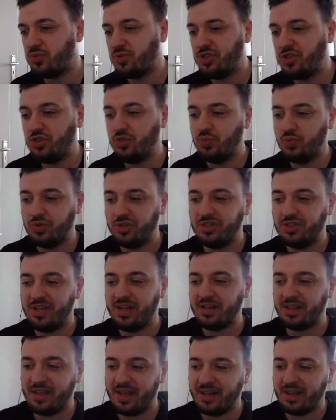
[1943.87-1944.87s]
which you would
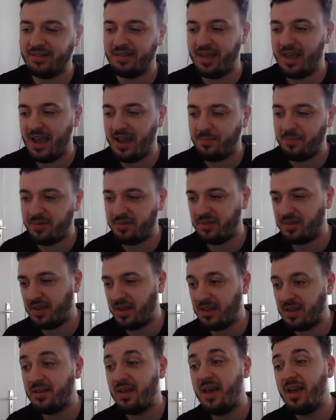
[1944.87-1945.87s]
then get the 8%
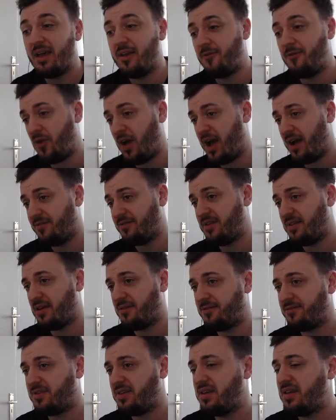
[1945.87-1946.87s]
hit if you have
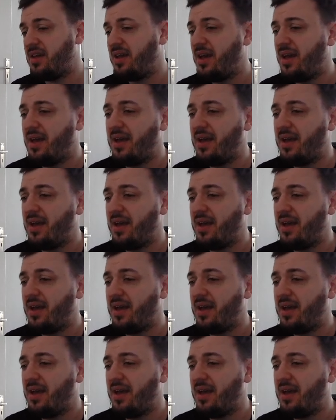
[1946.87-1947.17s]
DFT.